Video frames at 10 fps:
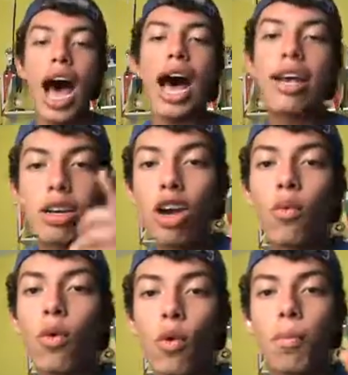I
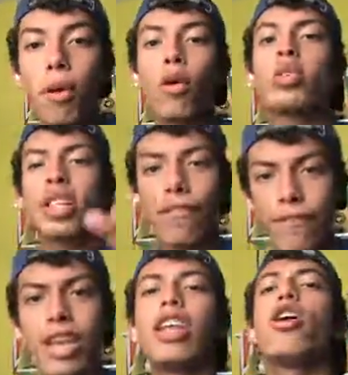will post a
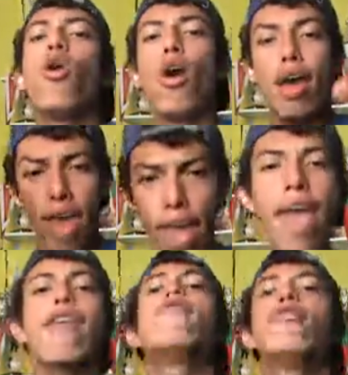video
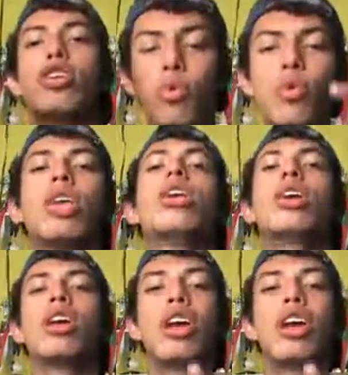every week.